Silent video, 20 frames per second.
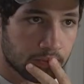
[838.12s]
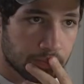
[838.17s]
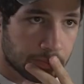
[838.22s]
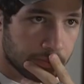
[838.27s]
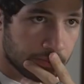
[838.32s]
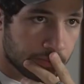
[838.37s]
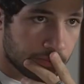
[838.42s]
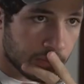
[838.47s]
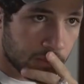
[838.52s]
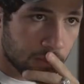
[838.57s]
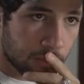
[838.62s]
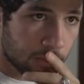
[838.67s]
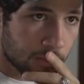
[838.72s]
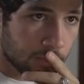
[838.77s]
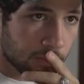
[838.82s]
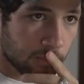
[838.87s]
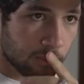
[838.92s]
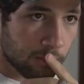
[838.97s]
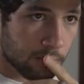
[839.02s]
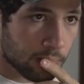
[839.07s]
through
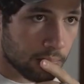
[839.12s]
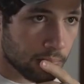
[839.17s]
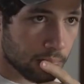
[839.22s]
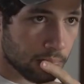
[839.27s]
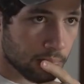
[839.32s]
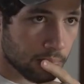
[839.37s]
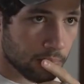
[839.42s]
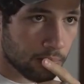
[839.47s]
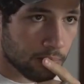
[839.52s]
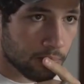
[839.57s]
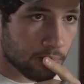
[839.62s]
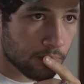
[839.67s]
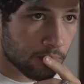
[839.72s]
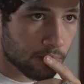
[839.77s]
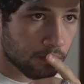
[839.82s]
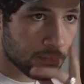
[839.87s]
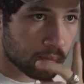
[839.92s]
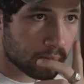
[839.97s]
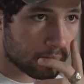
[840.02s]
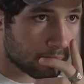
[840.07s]
countless pages
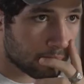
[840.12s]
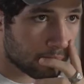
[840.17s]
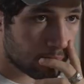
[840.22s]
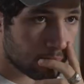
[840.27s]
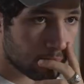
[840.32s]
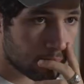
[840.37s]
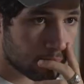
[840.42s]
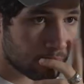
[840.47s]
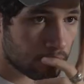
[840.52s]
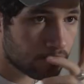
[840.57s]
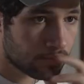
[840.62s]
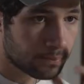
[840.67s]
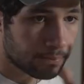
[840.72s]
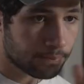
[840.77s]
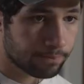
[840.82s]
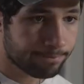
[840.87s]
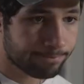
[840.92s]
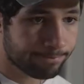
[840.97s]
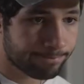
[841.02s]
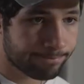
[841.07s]
of this gimbal,
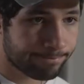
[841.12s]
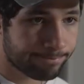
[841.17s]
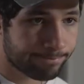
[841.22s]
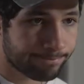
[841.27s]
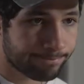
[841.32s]
as well as